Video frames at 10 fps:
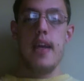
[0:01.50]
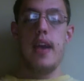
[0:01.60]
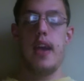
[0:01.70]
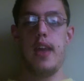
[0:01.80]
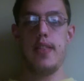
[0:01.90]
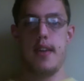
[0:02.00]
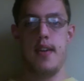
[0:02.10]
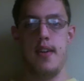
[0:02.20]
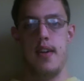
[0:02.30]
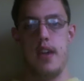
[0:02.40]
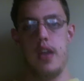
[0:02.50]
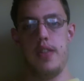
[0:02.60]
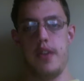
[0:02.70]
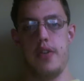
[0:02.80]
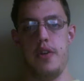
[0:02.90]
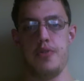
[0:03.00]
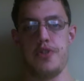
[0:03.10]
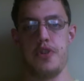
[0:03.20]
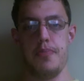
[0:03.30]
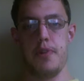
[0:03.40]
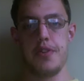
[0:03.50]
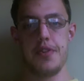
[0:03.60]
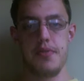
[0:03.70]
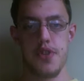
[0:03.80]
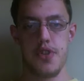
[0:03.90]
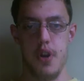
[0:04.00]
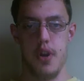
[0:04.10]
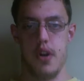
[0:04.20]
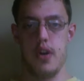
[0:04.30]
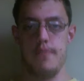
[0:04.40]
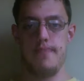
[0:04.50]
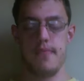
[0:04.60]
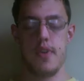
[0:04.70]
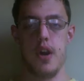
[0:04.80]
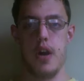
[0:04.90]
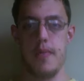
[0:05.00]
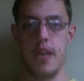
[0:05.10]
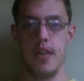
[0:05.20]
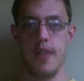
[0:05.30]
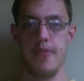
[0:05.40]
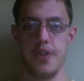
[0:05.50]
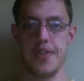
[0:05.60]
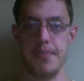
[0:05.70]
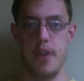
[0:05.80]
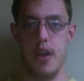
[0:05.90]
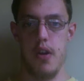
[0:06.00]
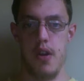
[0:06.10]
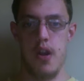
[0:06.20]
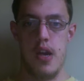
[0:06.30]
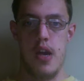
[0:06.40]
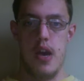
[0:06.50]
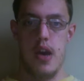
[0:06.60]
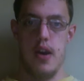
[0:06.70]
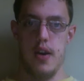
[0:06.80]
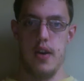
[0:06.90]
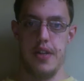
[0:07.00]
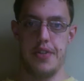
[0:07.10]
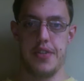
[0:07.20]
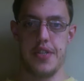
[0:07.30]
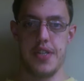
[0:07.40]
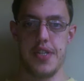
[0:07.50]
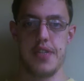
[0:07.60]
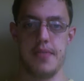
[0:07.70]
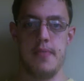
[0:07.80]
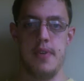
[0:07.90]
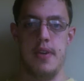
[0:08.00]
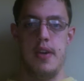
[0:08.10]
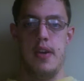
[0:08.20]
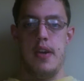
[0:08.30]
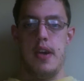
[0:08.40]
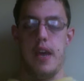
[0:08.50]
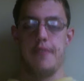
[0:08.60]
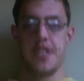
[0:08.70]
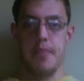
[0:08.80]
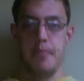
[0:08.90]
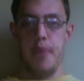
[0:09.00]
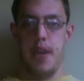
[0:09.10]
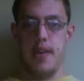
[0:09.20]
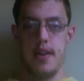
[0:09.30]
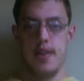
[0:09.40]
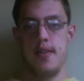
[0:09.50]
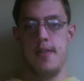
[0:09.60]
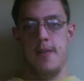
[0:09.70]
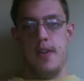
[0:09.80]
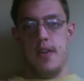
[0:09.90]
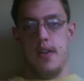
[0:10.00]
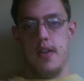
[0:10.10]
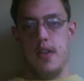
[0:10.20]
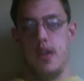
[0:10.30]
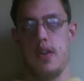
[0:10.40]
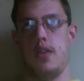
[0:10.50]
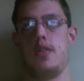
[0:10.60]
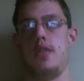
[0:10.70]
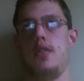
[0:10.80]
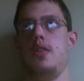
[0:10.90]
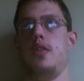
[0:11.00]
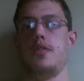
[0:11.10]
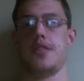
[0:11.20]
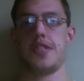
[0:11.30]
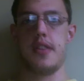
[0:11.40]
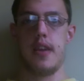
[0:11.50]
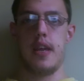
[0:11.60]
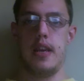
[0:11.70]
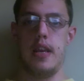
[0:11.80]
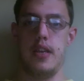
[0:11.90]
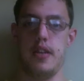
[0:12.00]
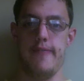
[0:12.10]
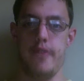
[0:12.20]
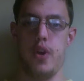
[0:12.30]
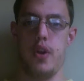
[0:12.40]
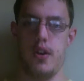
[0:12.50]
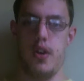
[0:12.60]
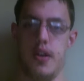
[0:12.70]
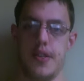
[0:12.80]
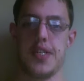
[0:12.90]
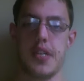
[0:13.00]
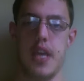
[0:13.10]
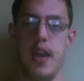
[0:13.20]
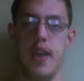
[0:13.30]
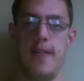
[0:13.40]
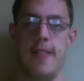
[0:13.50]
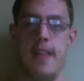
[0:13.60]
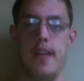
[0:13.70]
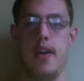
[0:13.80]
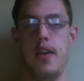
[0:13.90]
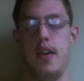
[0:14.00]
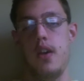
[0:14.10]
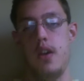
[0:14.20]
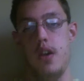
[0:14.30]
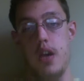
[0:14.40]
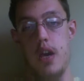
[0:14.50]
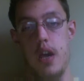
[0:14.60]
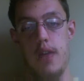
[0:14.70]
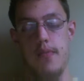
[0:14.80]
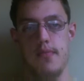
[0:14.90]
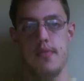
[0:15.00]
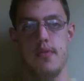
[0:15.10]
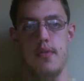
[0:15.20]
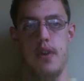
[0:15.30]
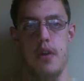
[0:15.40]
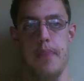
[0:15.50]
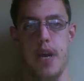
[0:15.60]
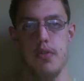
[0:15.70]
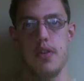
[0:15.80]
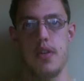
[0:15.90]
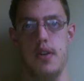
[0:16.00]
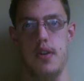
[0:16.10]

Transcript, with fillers: Hey there, hey there, YouTubers. Um, comedy lovers, comedy am here. I uh, just have some opinion opinions that I need to uh, say. Hey, about